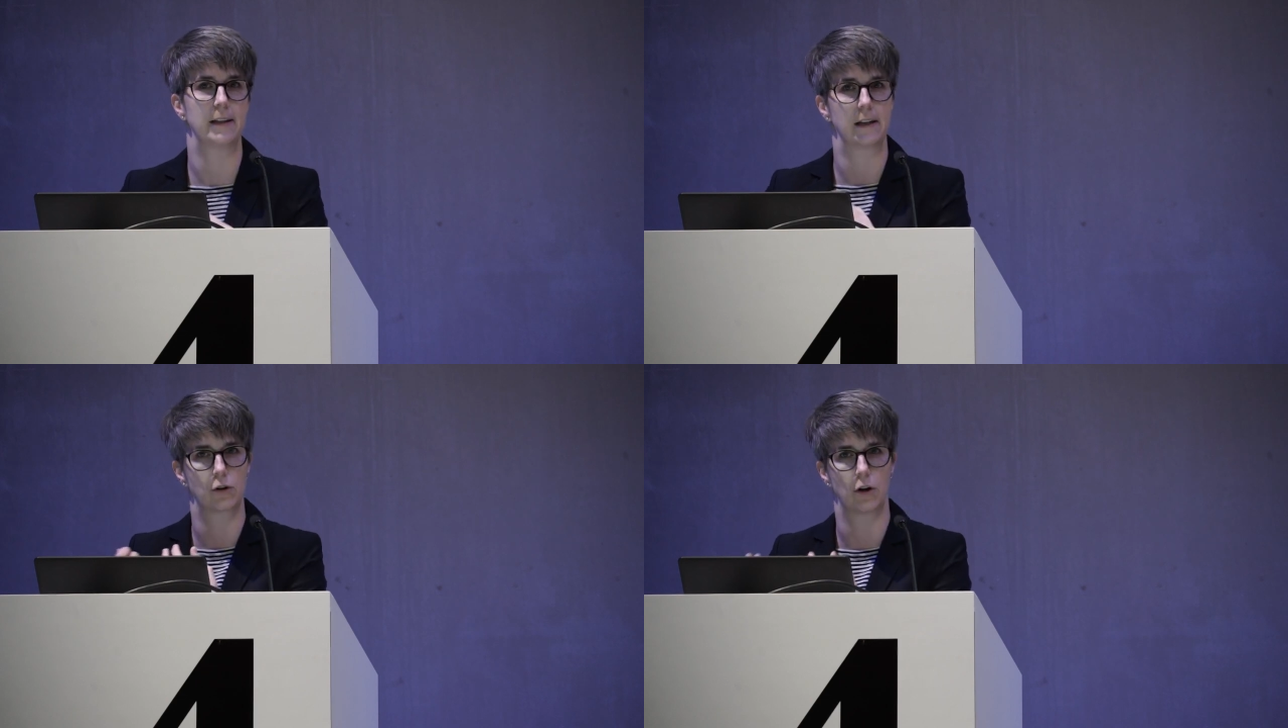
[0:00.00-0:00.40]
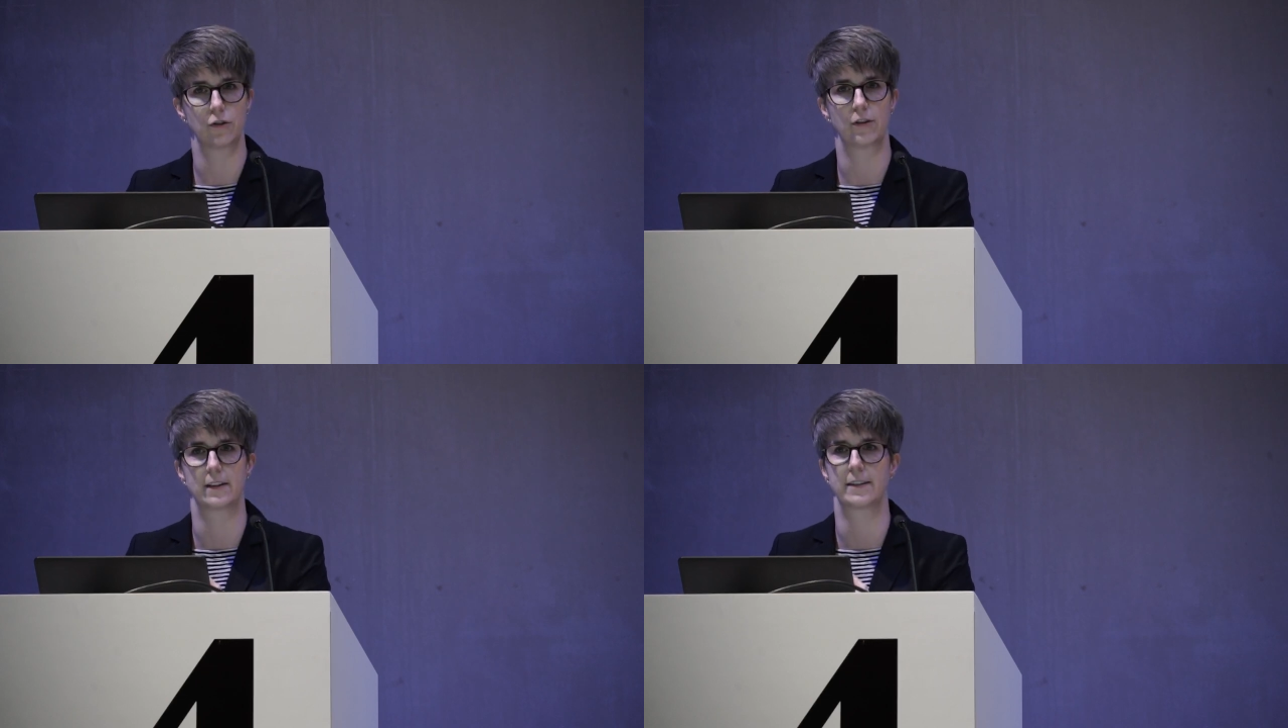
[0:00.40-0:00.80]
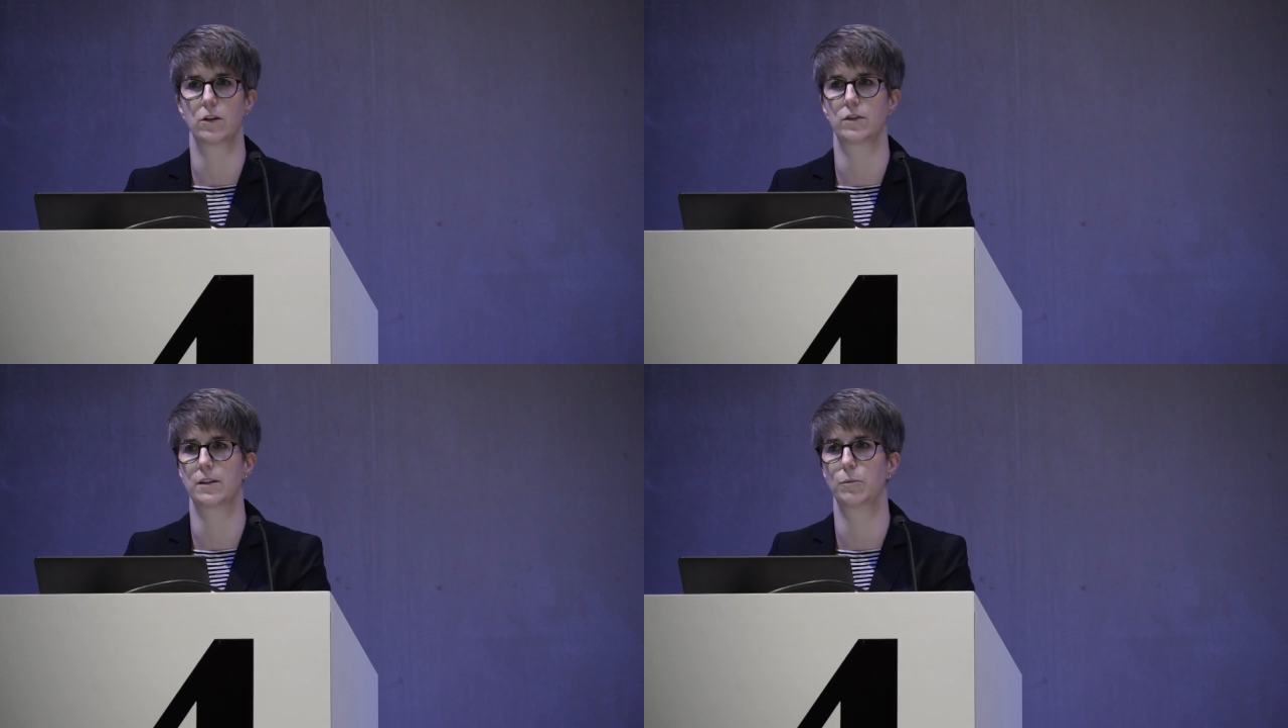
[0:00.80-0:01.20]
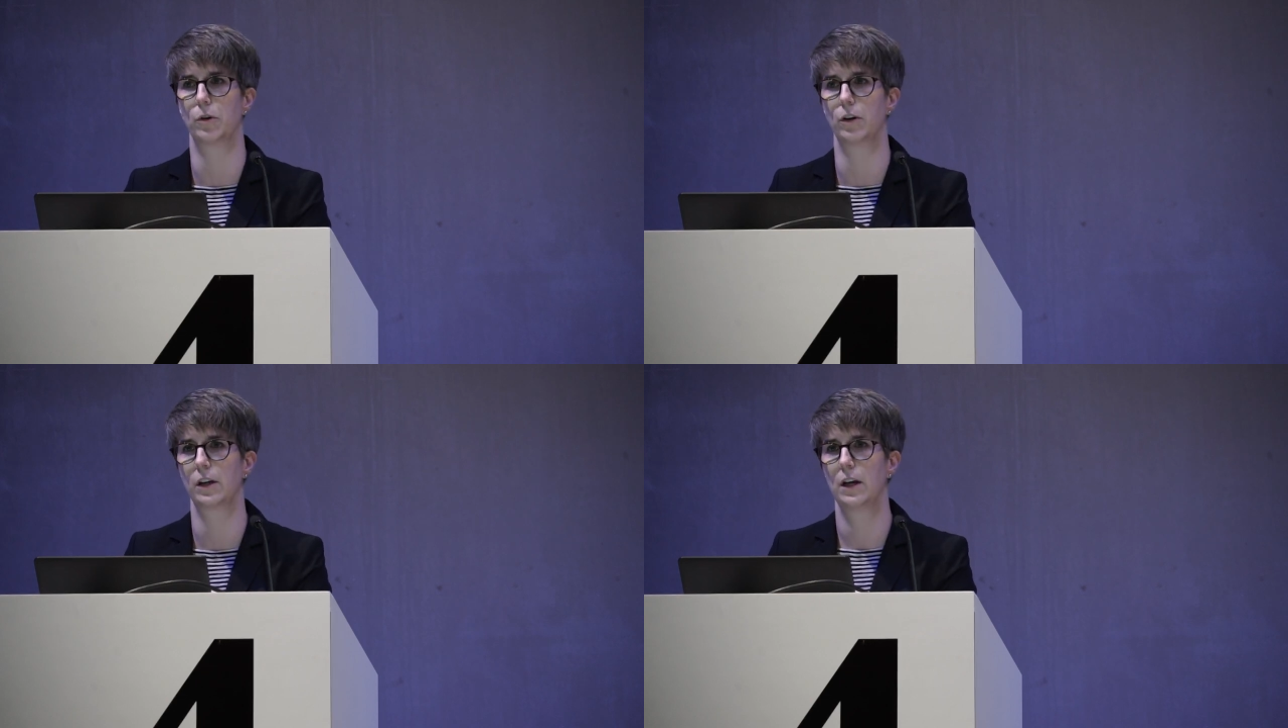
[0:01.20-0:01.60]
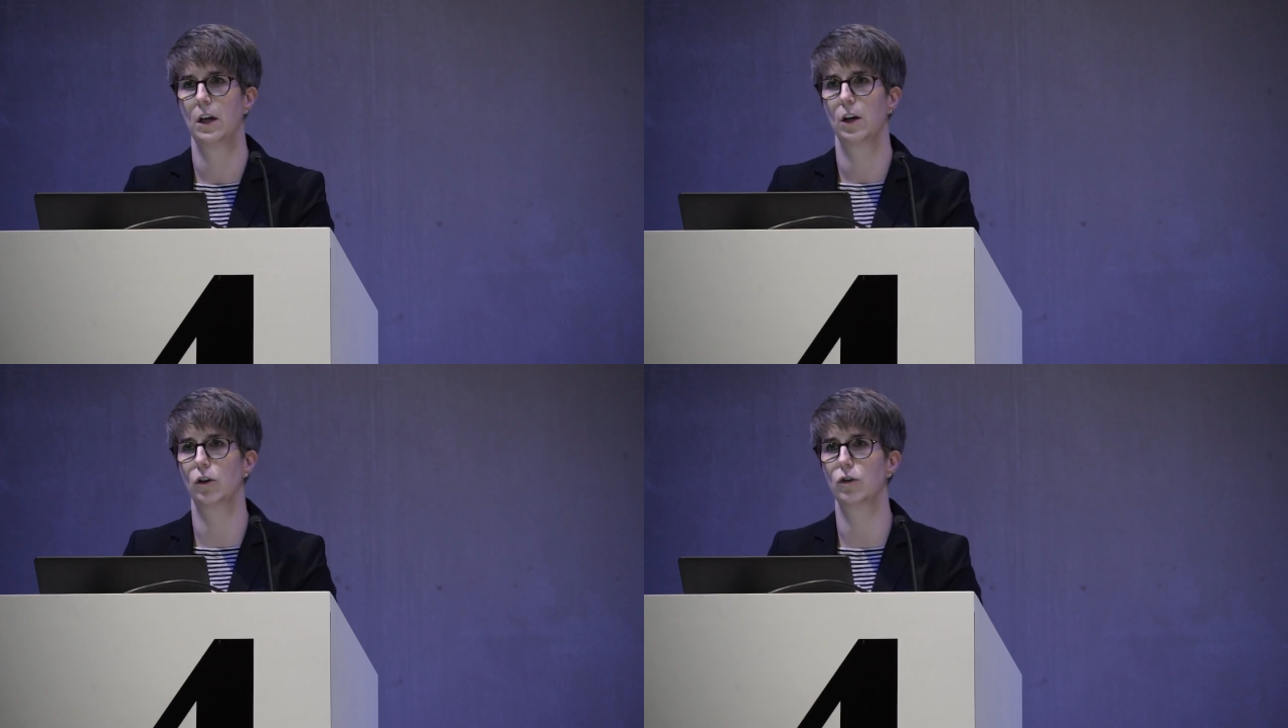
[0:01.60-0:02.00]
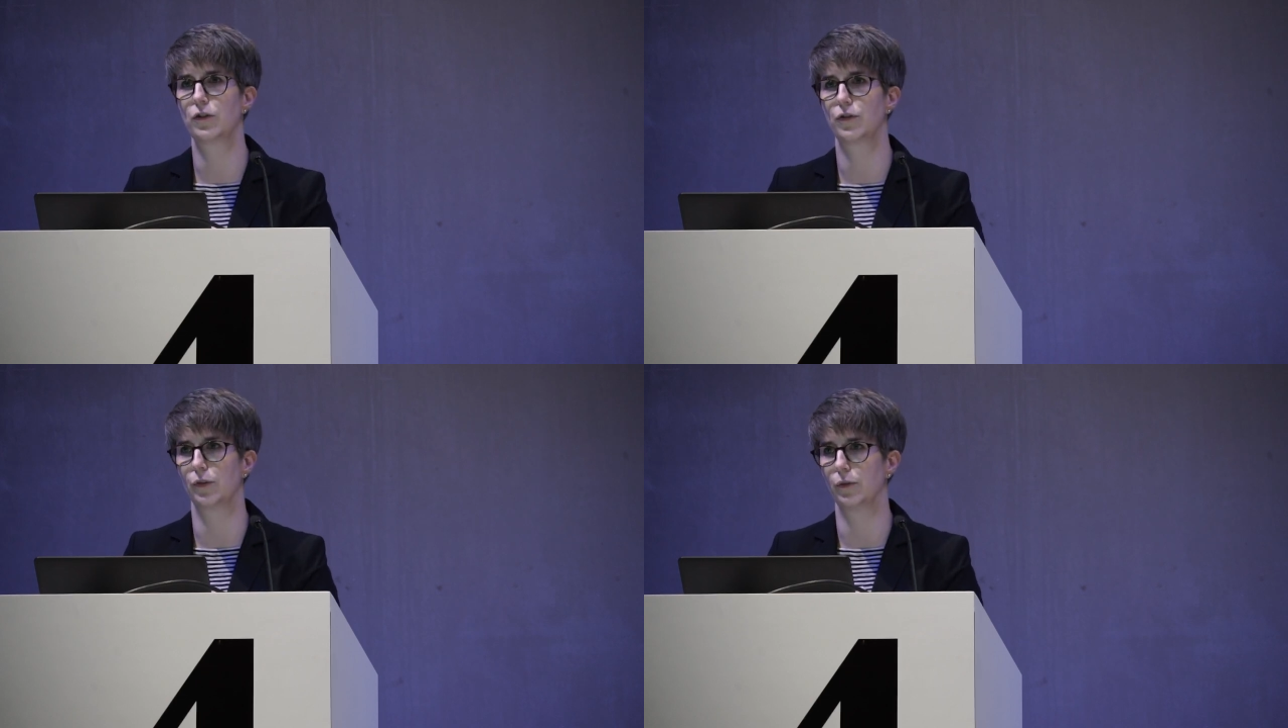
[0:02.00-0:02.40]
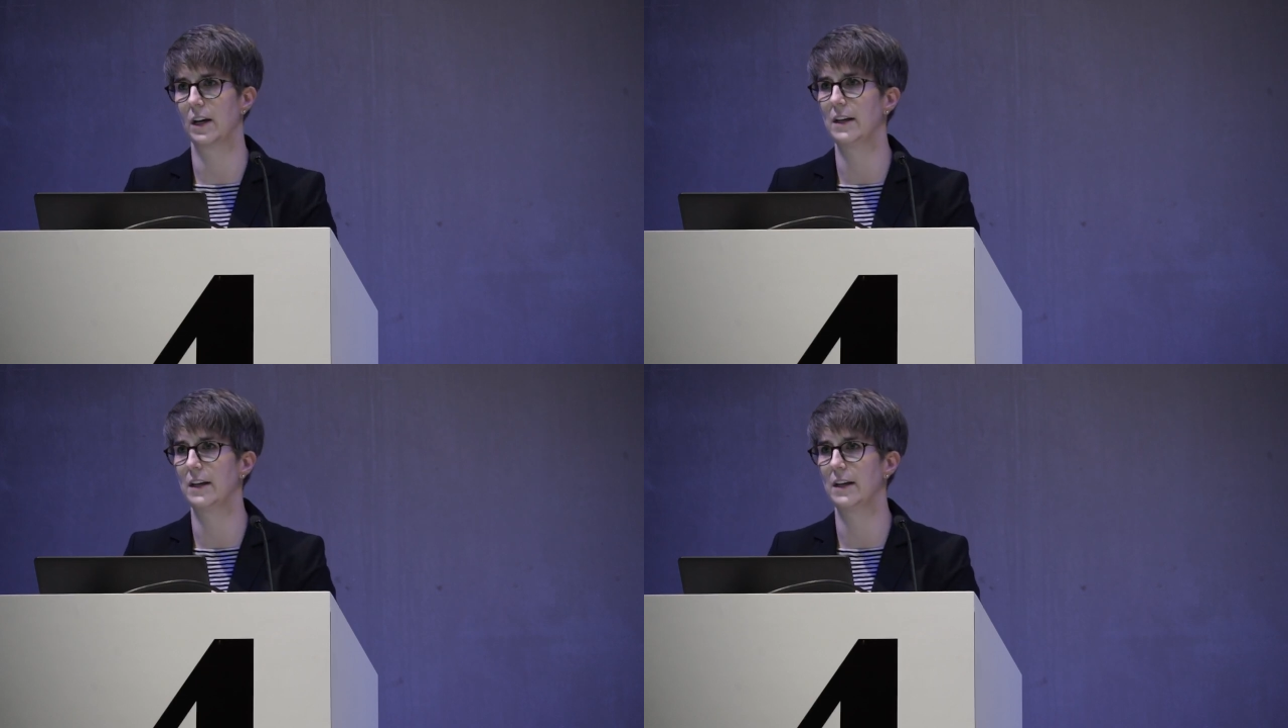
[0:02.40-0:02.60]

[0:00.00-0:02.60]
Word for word: that contracts out some work goes through.